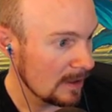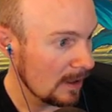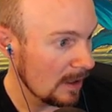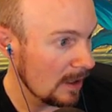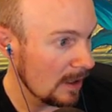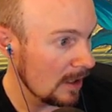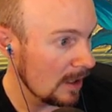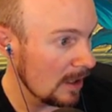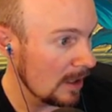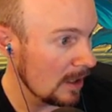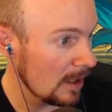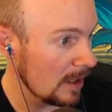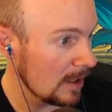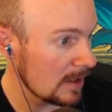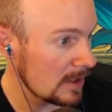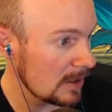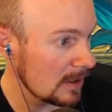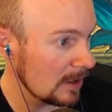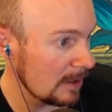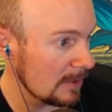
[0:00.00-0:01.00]
Uh,
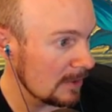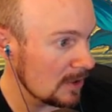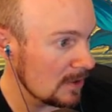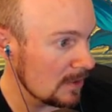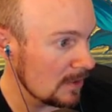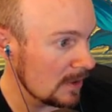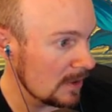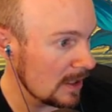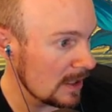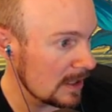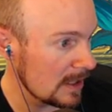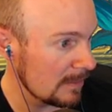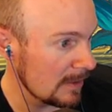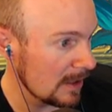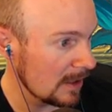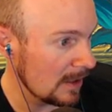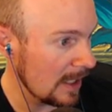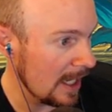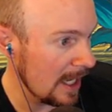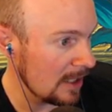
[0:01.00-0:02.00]
so let me do this. Let
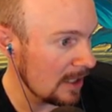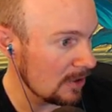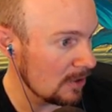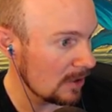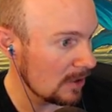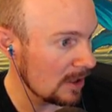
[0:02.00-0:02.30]
me add a new